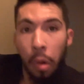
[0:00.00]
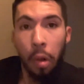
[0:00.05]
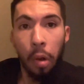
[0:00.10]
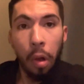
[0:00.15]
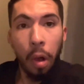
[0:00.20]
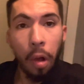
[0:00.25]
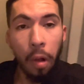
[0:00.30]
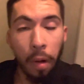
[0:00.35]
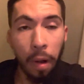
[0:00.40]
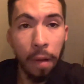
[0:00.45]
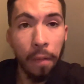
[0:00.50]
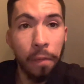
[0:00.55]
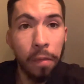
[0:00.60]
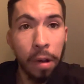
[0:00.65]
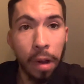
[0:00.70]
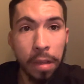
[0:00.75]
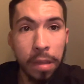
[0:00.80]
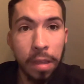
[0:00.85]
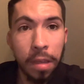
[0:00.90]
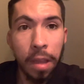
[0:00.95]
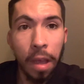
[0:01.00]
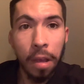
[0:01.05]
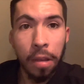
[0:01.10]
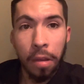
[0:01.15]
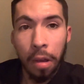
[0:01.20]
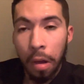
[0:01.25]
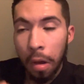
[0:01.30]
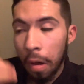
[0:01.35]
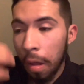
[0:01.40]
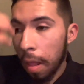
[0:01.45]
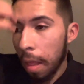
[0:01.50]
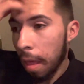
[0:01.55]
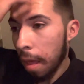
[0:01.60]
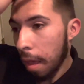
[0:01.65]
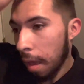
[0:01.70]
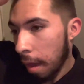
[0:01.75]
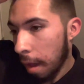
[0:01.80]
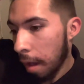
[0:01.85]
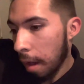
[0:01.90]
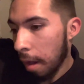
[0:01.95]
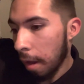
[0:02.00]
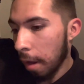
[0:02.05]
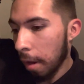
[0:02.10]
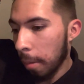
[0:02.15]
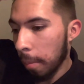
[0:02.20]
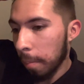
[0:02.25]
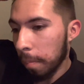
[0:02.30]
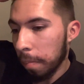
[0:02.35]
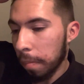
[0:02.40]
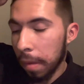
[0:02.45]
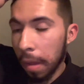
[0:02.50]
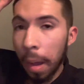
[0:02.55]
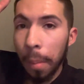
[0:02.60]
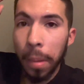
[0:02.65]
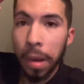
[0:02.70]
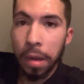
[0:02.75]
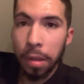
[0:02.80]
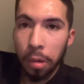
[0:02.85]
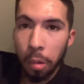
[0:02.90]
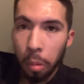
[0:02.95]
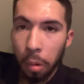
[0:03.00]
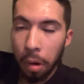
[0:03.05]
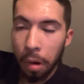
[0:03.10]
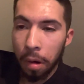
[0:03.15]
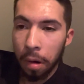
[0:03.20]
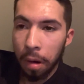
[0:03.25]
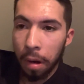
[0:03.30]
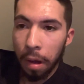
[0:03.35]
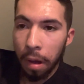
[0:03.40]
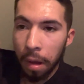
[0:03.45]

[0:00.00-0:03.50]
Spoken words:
All right, forgot to tell y'all, I made it to work.